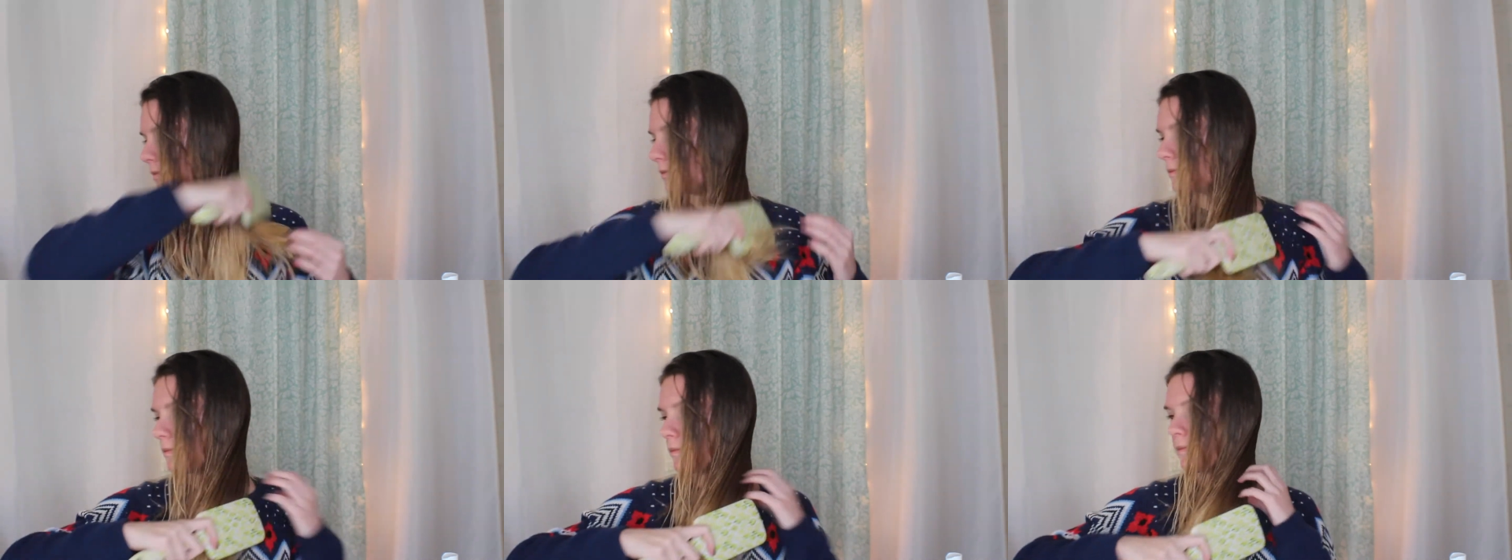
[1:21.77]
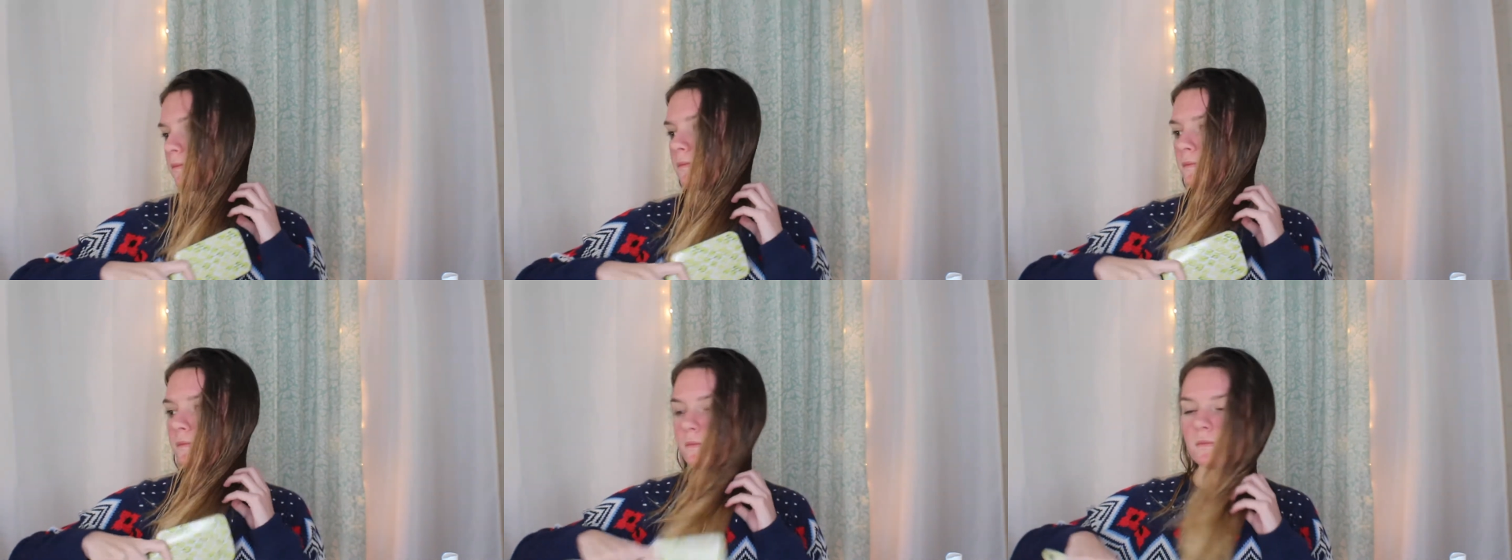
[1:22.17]
but it
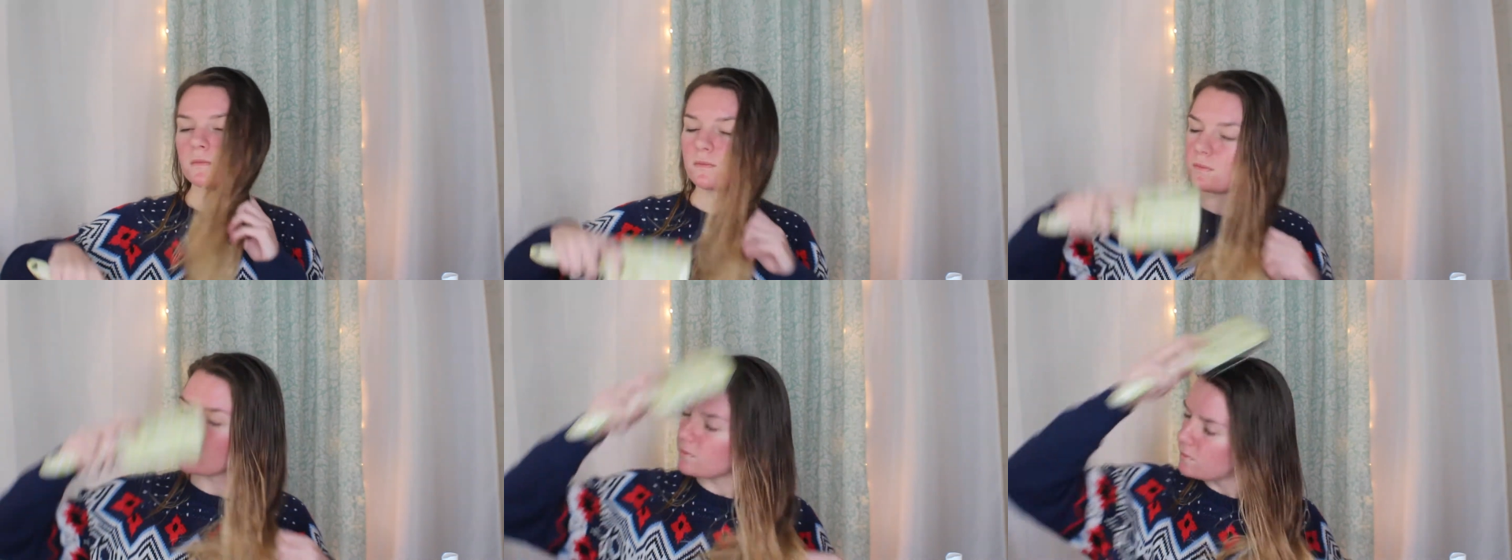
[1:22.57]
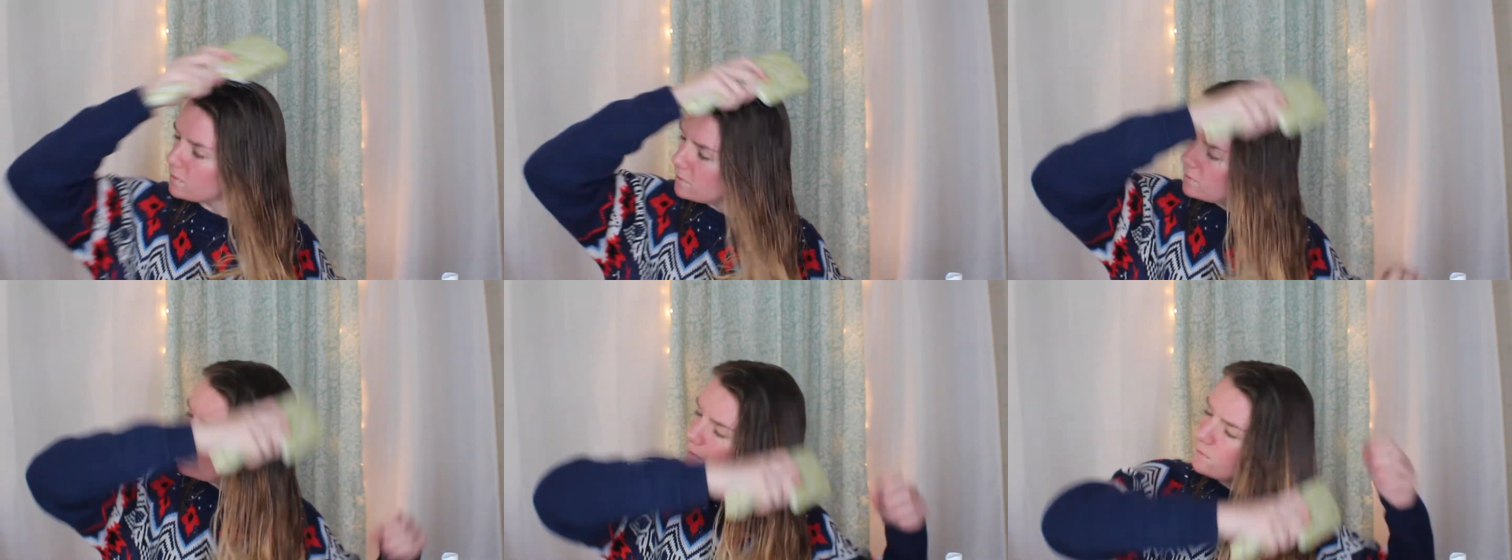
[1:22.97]
does not hurt whenever
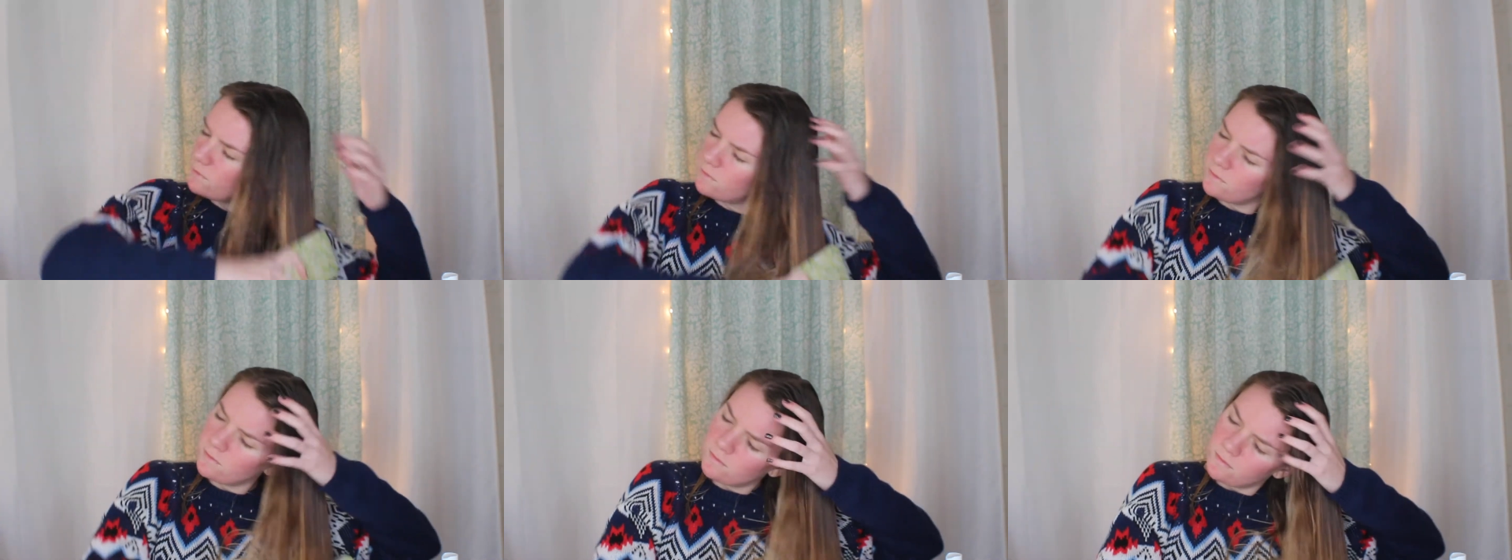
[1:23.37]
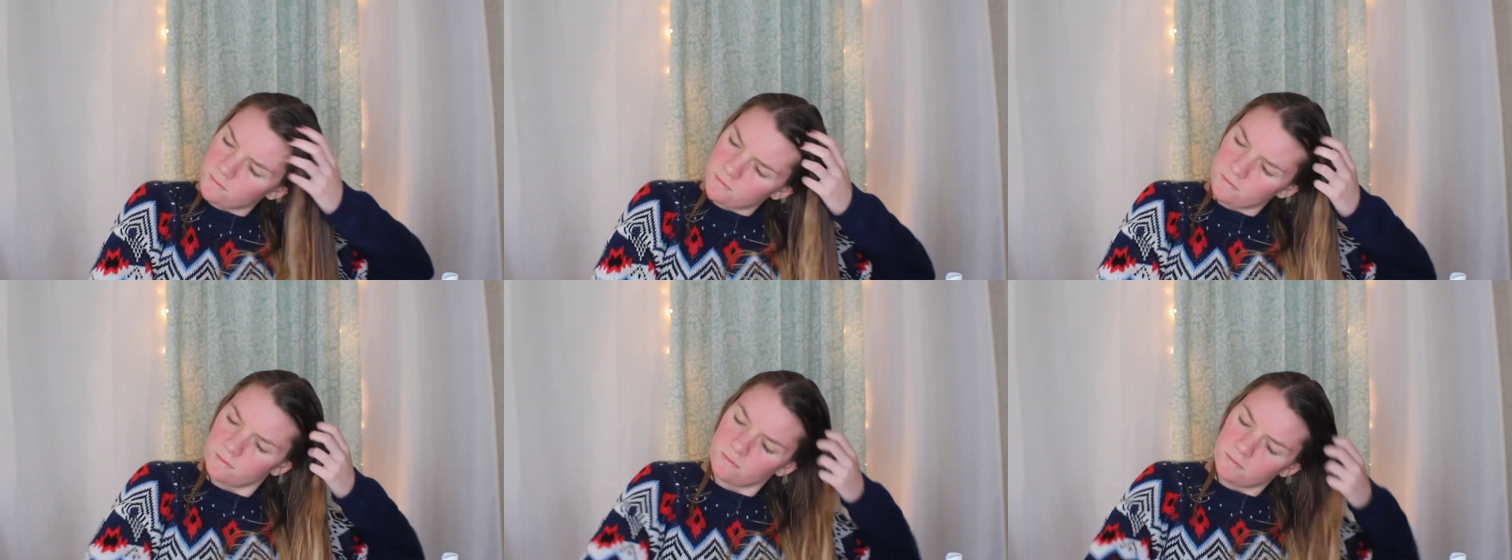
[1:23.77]
I brush my hair.